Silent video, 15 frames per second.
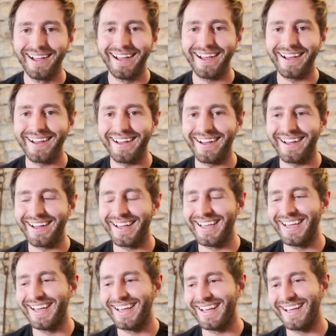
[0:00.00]

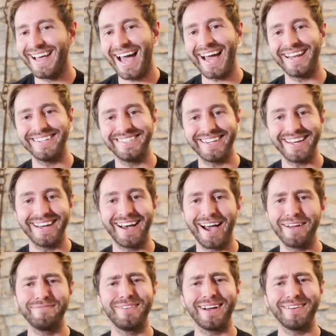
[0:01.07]
And
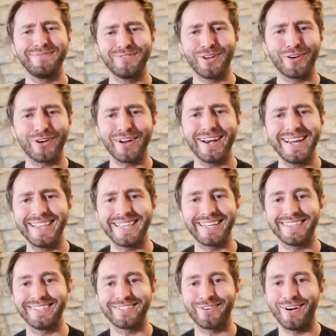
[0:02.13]
I've not got anything
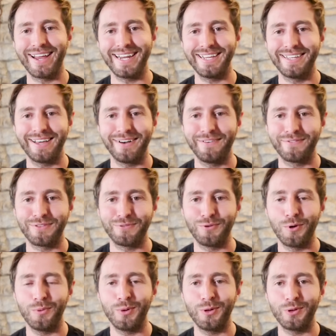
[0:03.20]
that's got any of the Raw
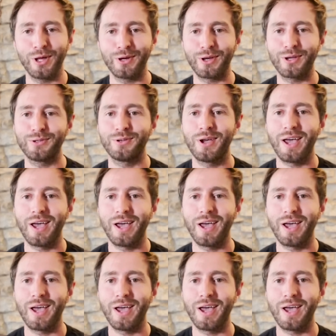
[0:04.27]
Wool logo